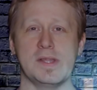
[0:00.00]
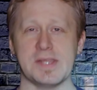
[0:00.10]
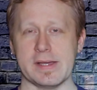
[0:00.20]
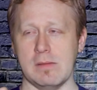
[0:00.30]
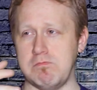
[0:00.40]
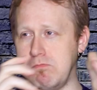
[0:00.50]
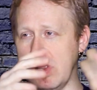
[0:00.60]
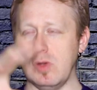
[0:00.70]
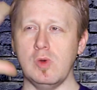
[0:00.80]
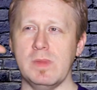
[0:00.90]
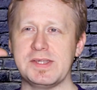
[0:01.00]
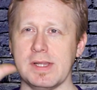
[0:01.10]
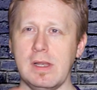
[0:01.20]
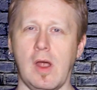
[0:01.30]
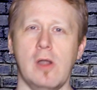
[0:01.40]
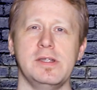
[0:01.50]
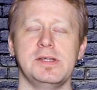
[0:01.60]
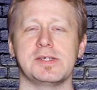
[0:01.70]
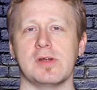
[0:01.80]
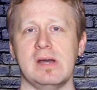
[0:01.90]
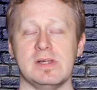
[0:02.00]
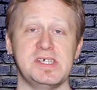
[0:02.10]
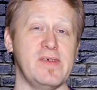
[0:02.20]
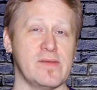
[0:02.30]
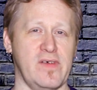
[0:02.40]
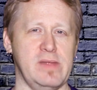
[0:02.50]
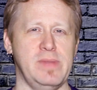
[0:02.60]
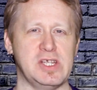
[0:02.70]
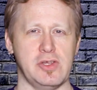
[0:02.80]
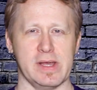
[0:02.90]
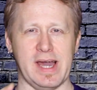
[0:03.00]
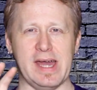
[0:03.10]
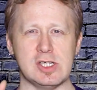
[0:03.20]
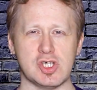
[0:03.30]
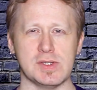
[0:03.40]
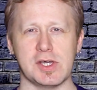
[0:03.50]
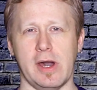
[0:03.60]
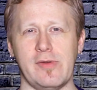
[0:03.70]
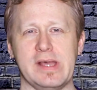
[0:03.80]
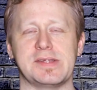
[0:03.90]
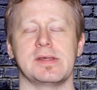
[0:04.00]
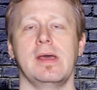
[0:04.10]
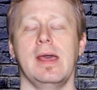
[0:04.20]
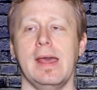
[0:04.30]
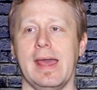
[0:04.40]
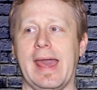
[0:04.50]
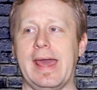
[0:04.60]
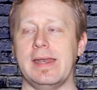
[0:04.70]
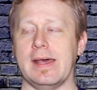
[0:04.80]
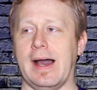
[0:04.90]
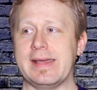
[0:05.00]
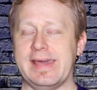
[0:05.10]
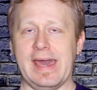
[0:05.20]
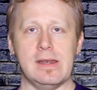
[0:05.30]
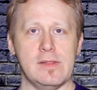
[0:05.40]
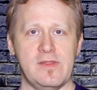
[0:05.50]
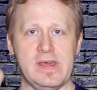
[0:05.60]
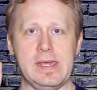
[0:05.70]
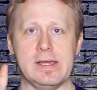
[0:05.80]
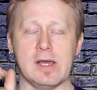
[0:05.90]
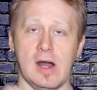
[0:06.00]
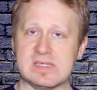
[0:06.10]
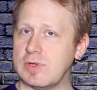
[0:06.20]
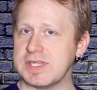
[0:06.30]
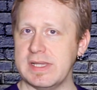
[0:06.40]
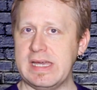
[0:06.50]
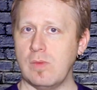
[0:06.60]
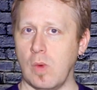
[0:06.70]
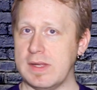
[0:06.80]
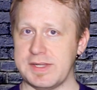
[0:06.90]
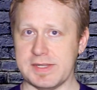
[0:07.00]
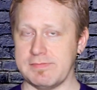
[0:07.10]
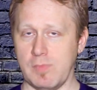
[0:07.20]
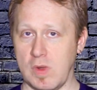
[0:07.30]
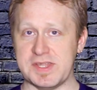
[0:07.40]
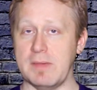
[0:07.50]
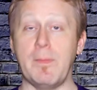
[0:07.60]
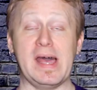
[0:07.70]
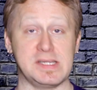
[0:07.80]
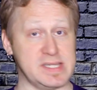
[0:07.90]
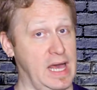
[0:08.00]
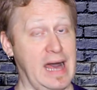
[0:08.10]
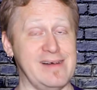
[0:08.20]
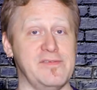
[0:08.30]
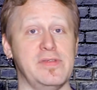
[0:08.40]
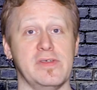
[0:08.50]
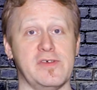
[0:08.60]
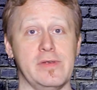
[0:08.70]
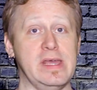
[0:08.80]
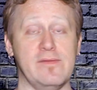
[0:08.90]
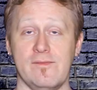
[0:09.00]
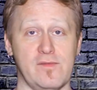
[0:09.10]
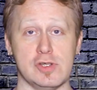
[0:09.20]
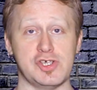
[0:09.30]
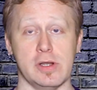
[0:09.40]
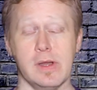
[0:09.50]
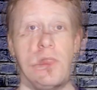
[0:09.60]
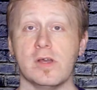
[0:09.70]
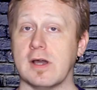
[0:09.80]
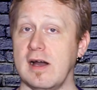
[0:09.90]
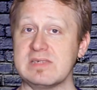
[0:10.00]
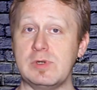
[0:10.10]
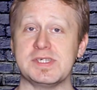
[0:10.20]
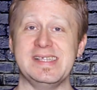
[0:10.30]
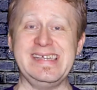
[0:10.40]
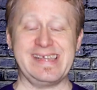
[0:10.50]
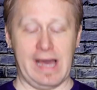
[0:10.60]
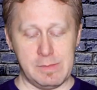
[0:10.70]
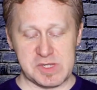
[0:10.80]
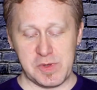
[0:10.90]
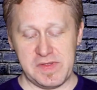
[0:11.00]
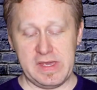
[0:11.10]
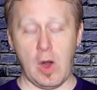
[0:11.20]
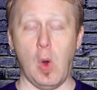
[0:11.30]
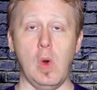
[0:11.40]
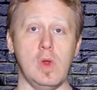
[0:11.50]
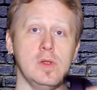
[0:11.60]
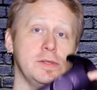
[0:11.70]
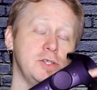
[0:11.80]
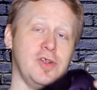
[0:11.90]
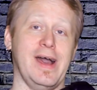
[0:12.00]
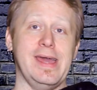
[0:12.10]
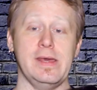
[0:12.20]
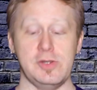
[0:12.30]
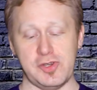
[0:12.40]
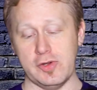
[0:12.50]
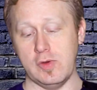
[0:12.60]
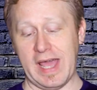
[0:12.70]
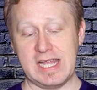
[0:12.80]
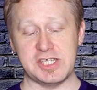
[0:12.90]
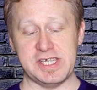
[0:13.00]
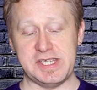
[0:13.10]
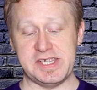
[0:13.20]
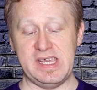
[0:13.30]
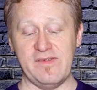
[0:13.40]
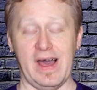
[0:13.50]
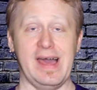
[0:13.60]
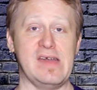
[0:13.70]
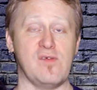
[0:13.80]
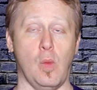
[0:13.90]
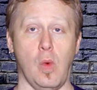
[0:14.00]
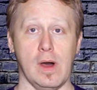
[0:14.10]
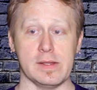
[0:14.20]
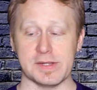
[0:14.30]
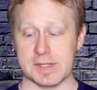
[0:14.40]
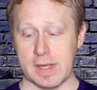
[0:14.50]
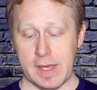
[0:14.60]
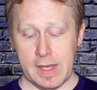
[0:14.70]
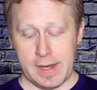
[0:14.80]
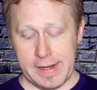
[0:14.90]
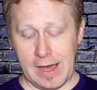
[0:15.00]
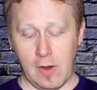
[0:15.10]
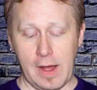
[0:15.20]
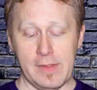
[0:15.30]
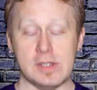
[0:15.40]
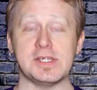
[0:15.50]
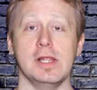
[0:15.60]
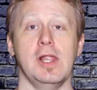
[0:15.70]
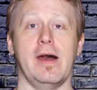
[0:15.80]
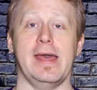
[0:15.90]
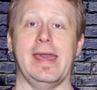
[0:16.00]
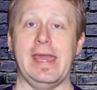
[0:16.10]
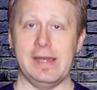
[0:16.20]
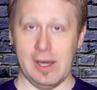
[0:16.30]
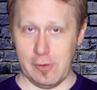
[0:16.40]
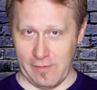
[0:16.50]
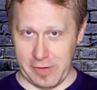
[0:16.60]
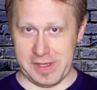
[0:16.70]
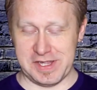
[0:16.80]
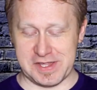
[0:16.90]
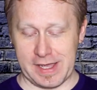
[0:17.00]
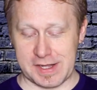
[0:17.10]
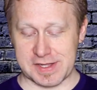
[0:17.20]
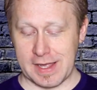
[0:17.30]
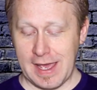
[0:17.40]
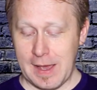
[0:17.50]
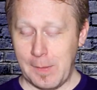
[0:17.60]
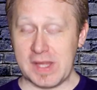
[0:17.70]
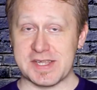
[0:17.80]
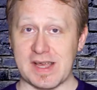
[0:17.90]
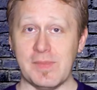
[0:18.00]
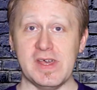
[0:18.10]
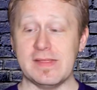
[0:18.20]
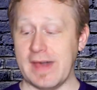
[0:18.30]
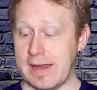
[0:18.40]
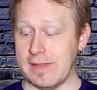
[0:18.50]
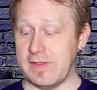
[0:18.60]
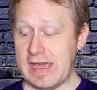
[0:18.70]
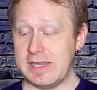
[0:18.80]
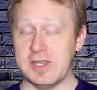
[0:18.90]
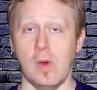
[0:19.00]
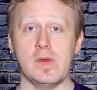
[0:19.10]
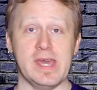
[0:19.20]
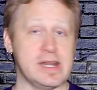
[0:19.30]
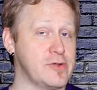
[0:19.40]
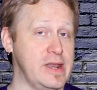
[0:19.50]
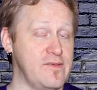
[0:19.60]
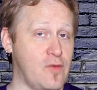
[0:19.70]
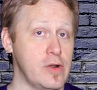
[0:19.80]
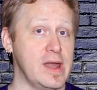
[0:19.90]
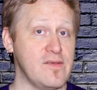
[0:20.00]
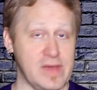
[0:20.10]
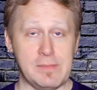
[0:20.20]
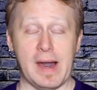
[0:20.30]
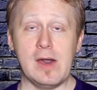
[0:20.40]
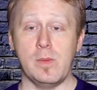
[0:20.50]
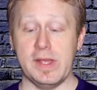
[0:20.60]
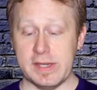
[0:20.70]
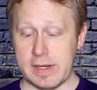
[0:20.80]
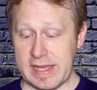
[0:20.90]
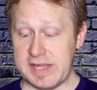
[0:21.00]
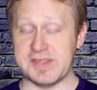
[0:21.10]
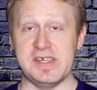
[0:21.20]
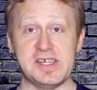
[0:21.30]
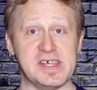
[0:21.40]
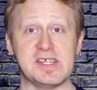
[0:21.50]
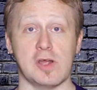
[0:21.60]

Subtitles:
It's like a bloom. It's a little hard to describe. I'll see if I can find a picture that kind of shows God rays. And again, the Cosmos Elite was the best of the three for sure. The Cosmos Elite comes with the old tried and true HTC Vive wands. Now, there's a lot of hate out for these things, but something that they don't get credit for enough, in my opinion, is these things